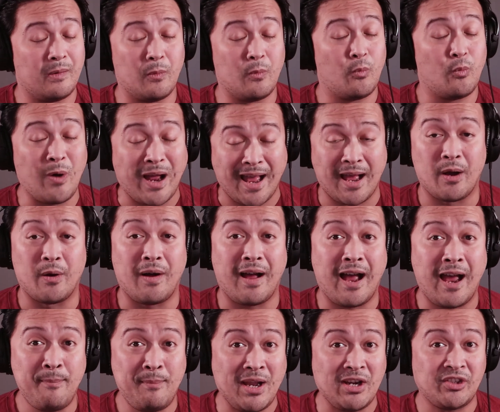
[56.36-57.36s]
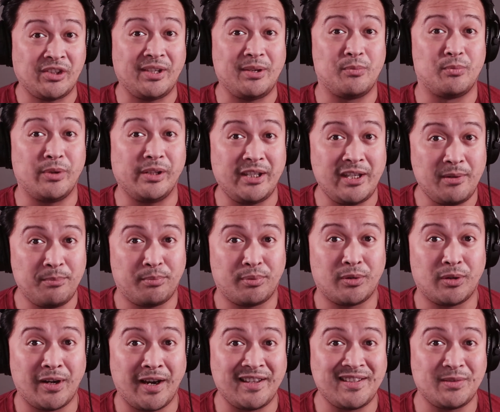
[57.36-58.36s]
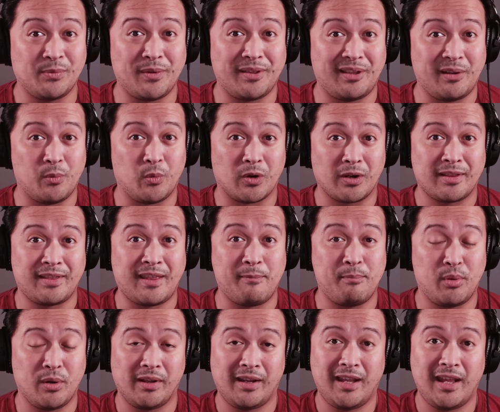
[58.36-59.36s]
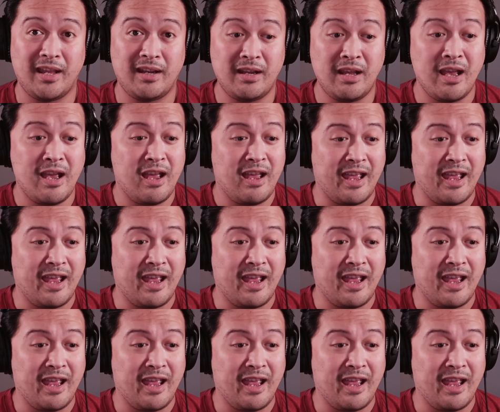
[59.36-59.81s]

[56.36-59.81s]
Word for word: wow, I'm actually really impressed with the work they put in.